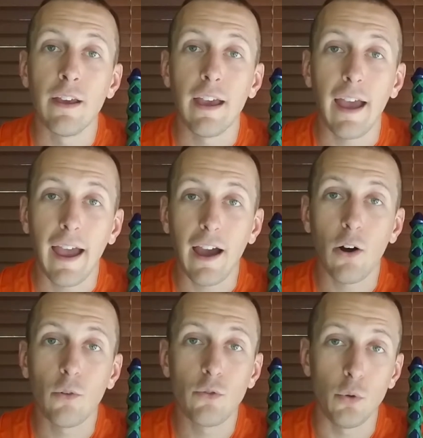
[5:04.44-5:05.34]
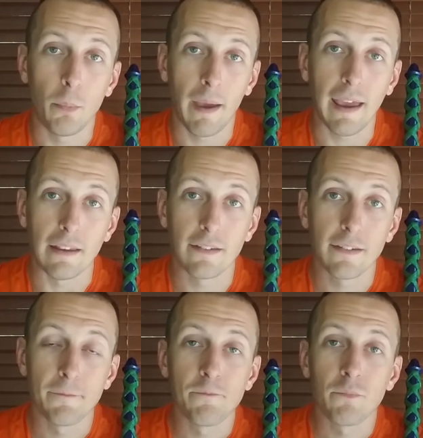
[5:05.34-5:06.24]
how to pace.
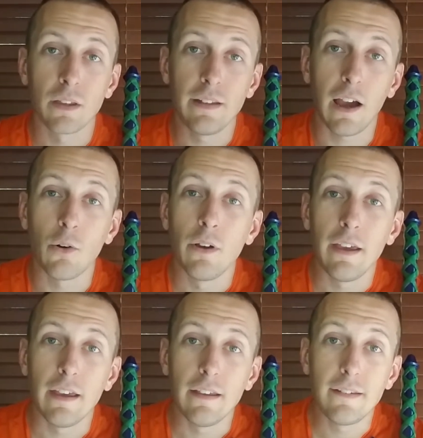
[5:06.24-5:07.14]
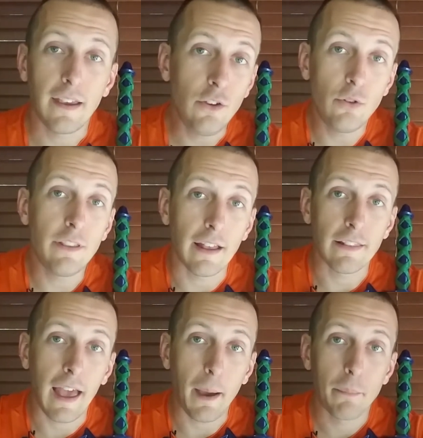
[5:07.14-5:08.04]
Now, say you did that
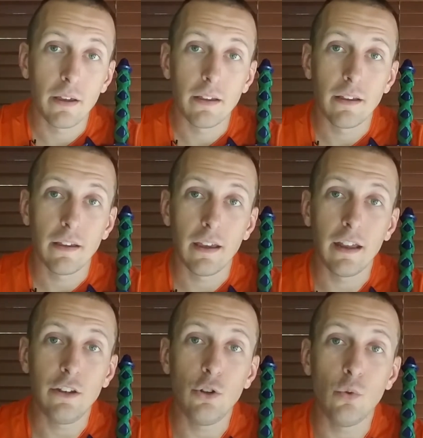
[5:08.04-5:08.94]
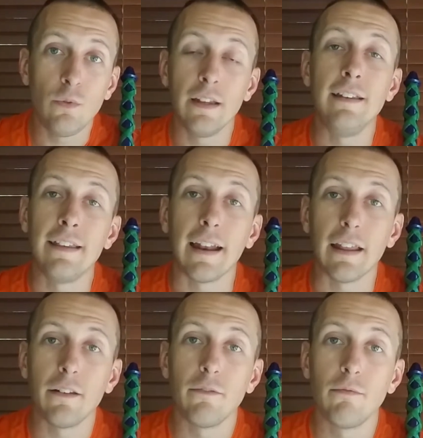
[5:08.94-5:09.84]
lap and you didn't get it.
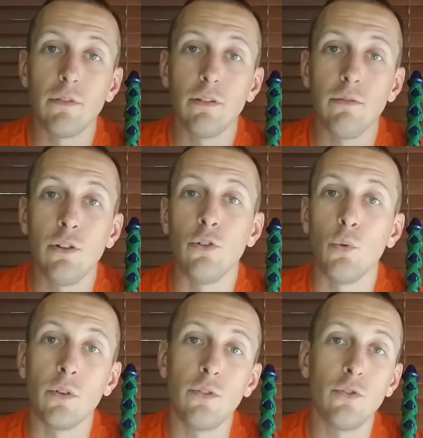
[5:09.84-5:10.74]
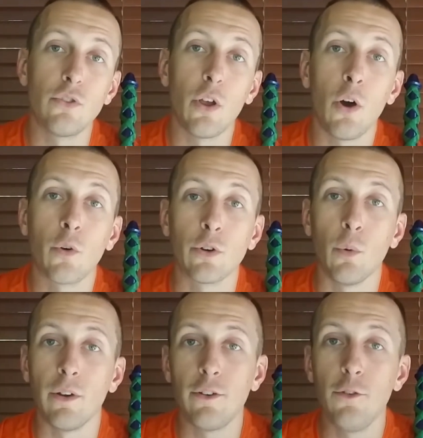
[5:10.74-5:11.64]
You know, you went too slow or you
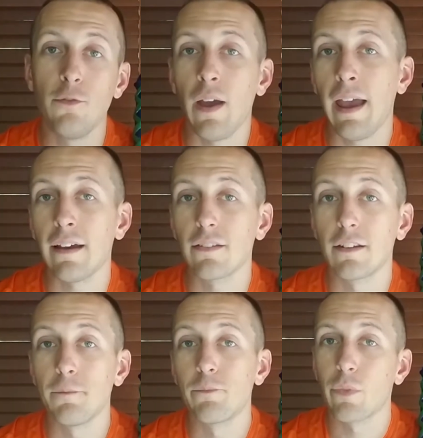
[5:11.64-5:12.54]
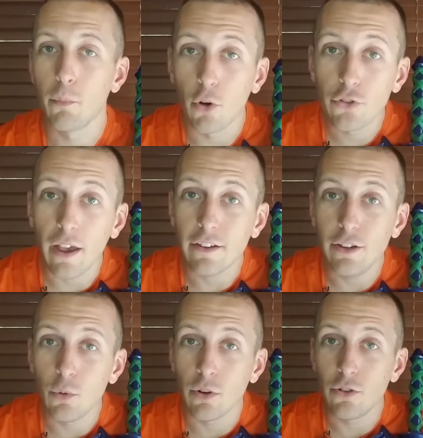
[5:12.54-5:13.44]
went too fast. Most likely you
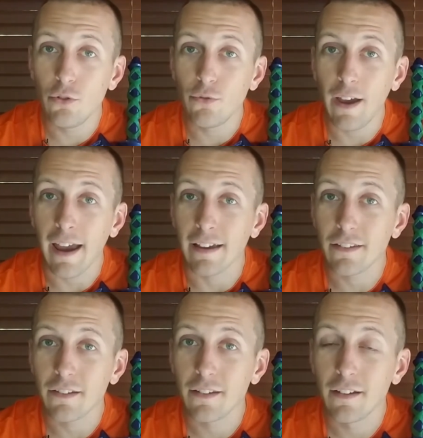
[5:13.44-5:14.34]
went too fast